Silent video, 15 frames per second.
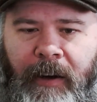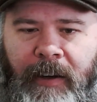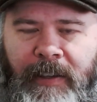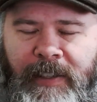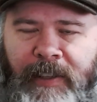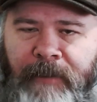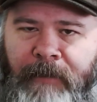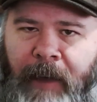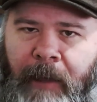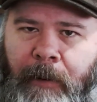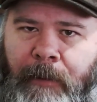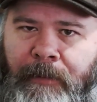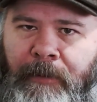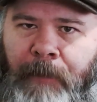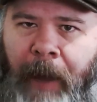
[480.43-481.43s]
is
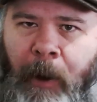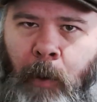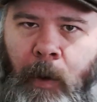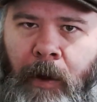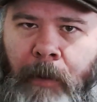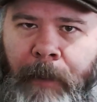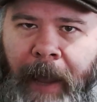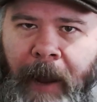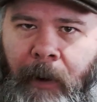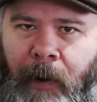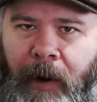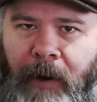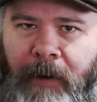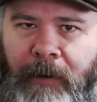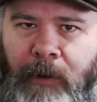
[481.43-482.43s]
developed by
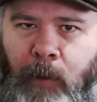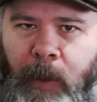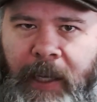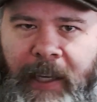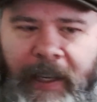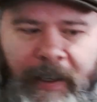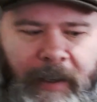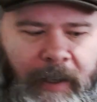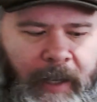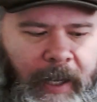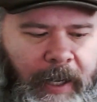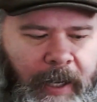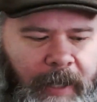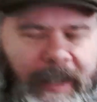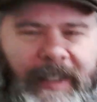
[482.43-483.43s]
willpower. We can
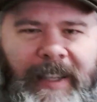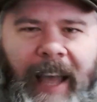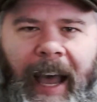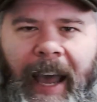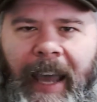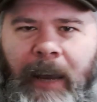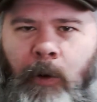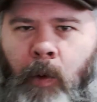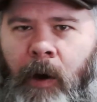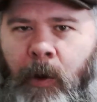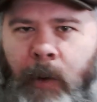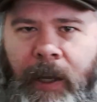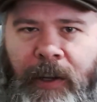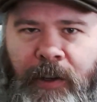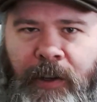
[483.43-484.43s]
decide what
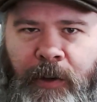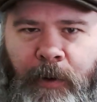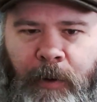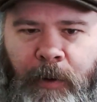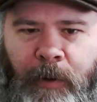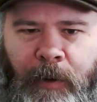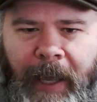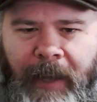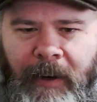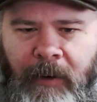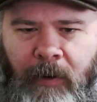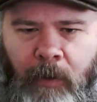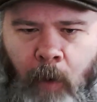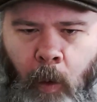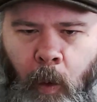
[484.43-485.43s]
we do
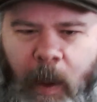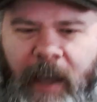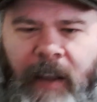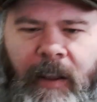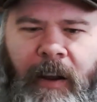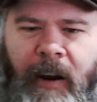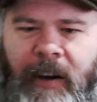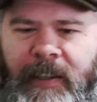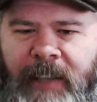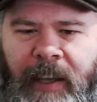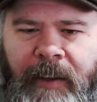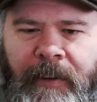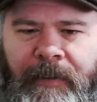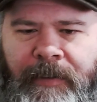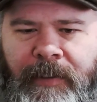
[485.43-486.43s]
and will
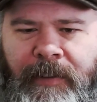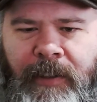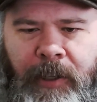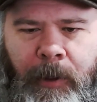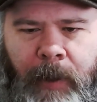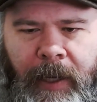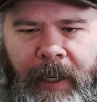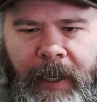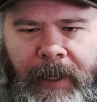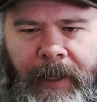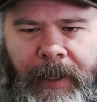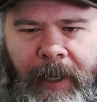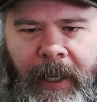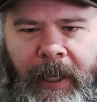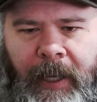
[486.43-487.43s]
ourselves to do it.
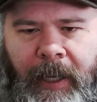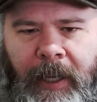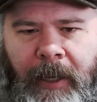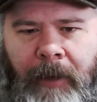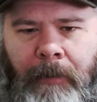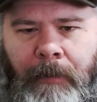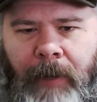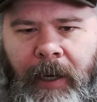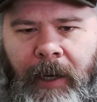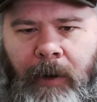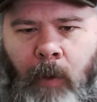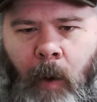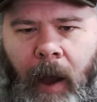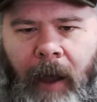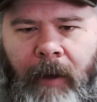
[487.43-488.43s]

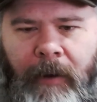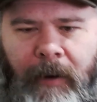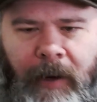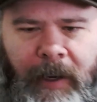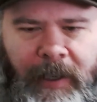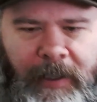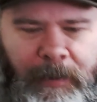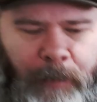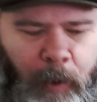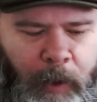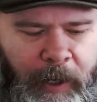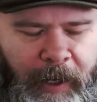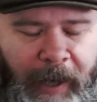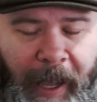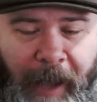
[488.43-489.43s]
But Wilder has
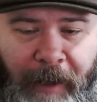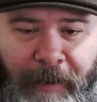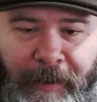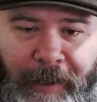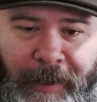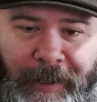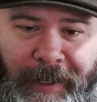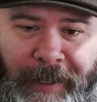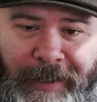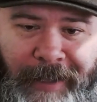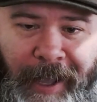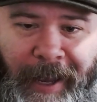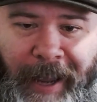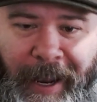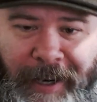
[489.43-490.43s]
pointed out that it's
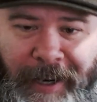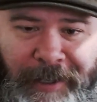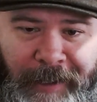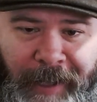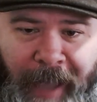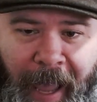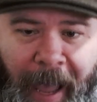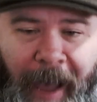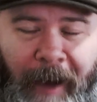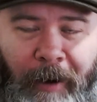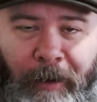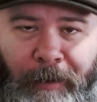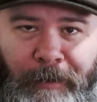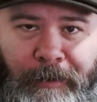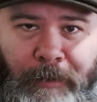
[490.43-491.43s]
not actually
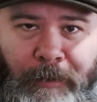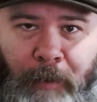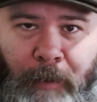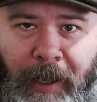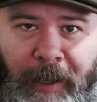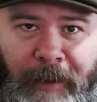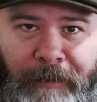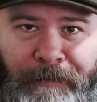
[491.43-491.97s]
how we